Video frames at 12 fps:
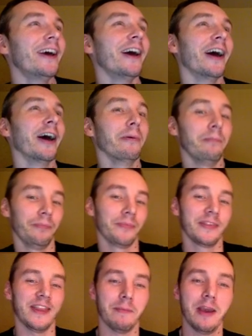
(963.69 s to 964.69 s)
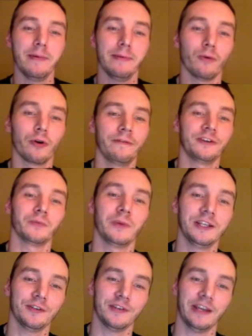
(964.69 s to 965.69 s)
Um, there may be more efficient
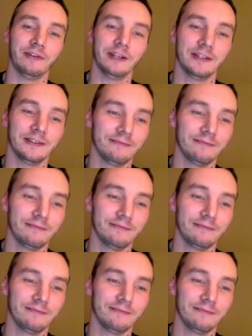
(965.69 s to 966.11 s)
ways of saving